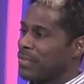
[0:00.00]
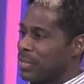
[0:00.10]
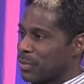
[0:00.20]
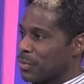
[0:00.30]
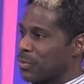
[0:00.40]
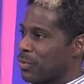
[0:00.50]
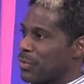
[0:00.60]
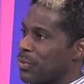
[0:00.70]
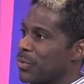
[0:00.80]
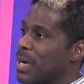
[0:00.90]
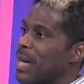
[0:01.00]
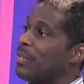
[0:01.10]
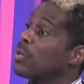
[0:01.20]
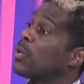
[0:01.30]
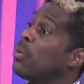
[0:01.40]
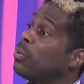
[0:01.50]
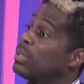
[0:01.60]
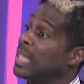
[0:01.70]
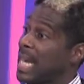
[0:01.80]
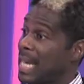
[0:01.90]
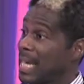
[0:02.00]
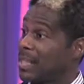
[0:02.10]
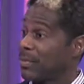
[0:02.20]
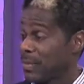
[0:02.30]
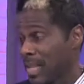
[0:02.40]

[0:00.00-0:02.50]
our visitors through the golden age of